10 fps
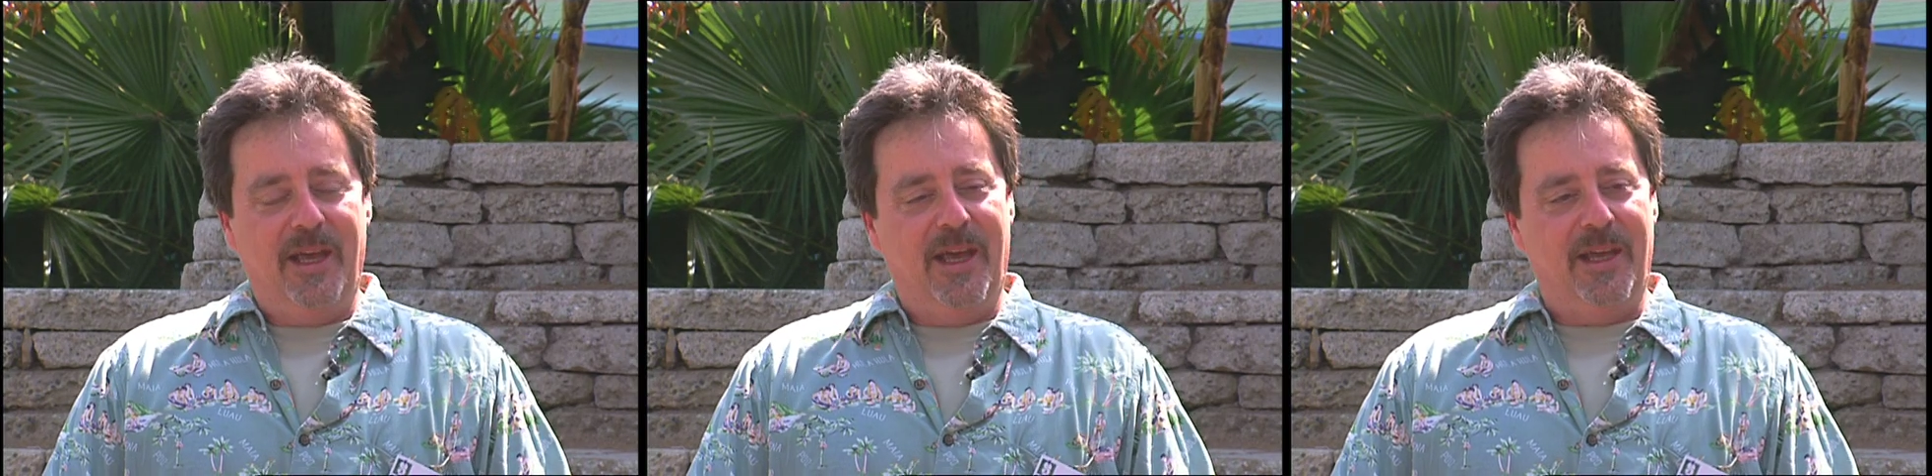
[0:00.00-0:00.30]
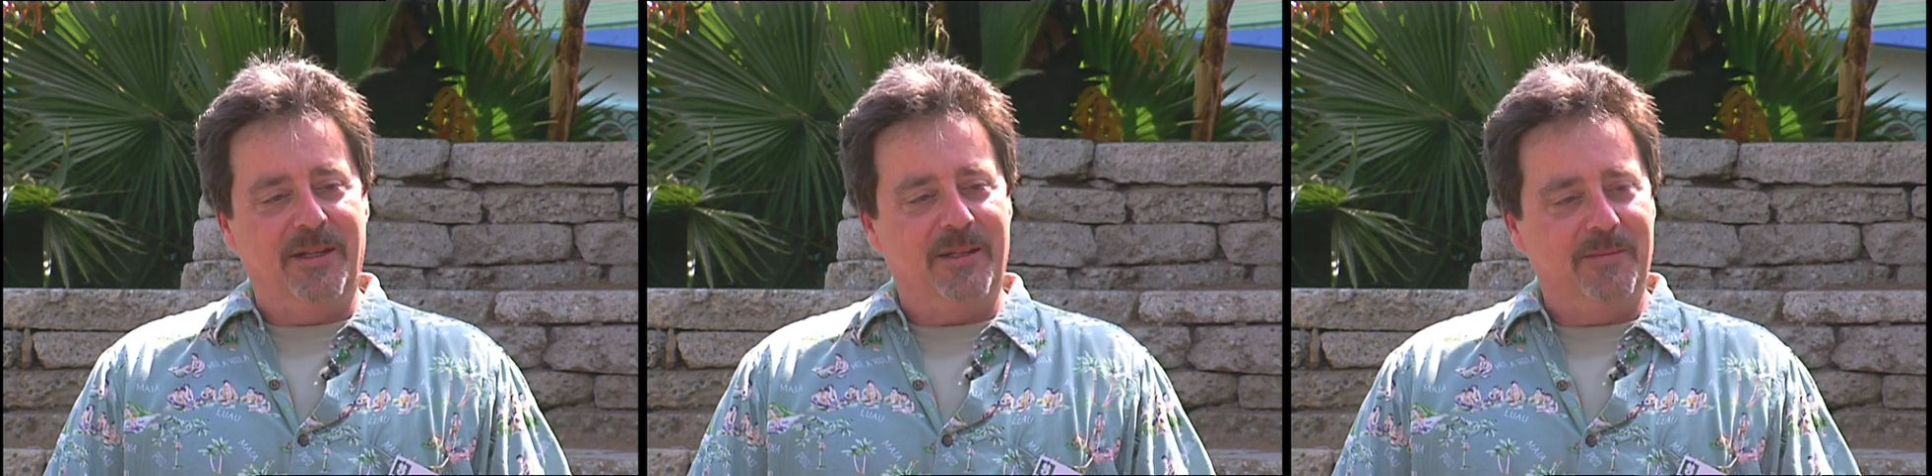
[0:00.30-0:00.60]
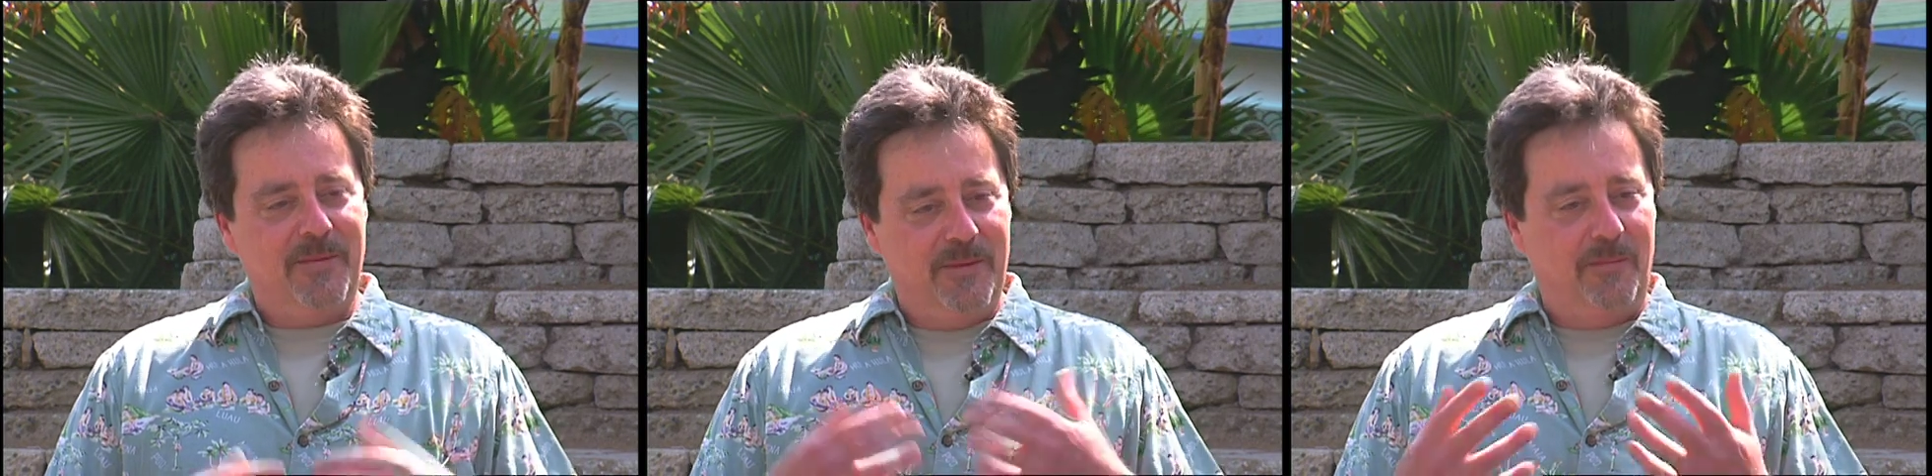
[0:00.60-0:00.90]
and
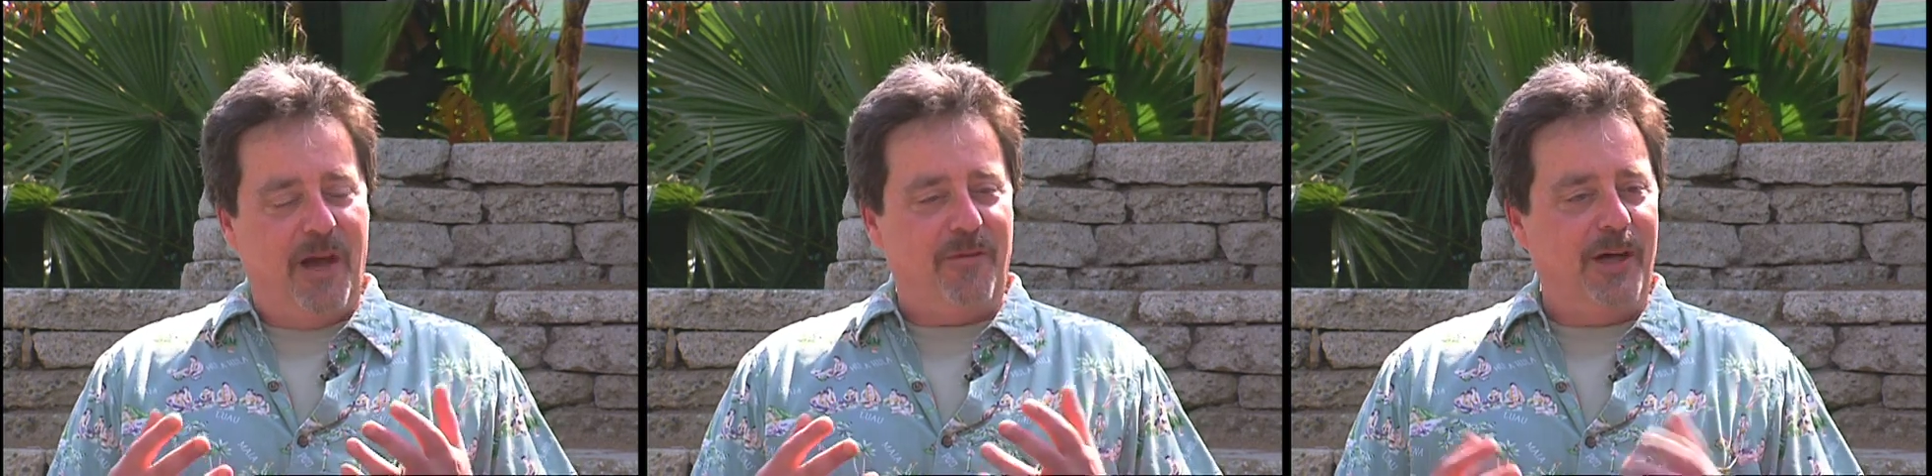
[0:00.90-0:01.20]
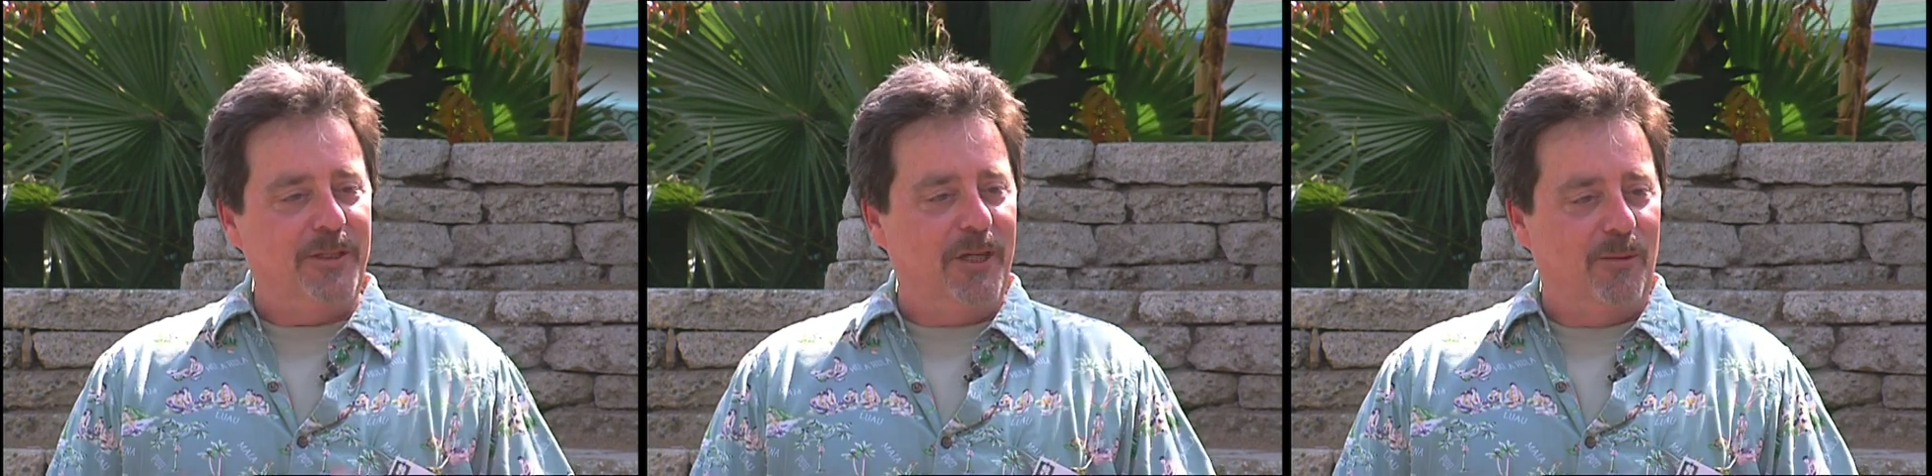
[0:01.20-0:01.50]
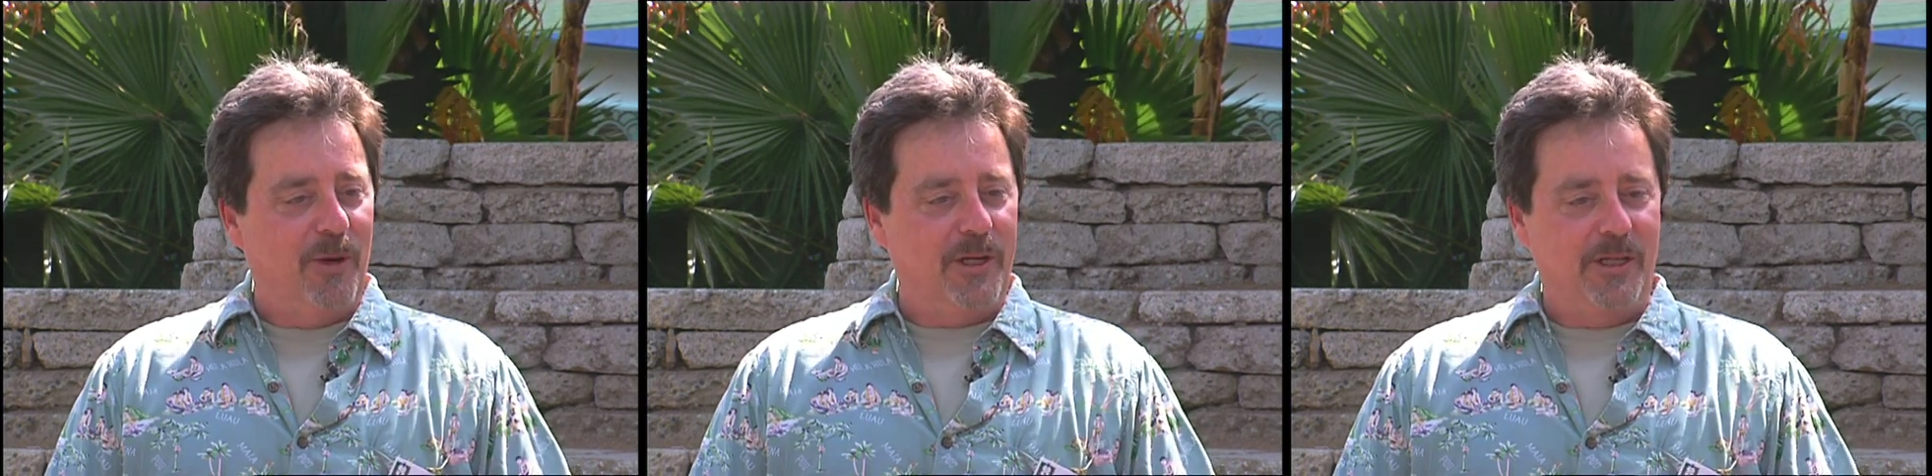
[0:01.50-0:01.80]
my volunteer
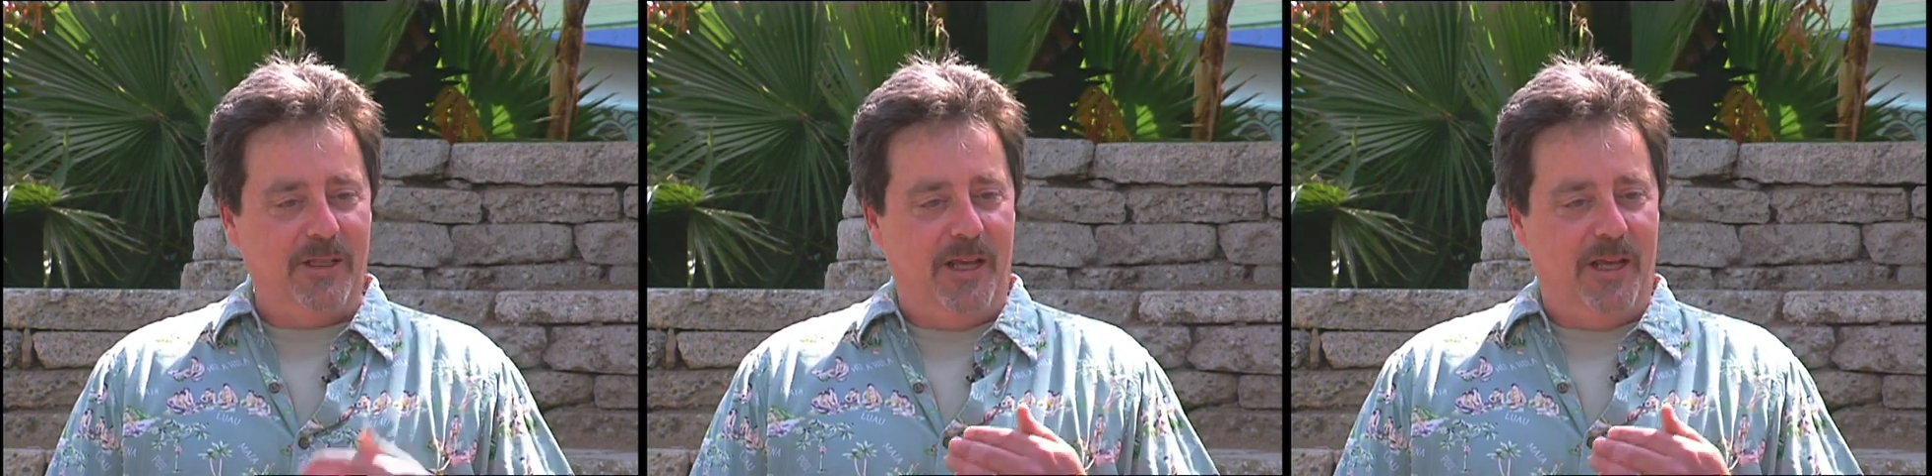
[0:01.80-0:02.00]
work has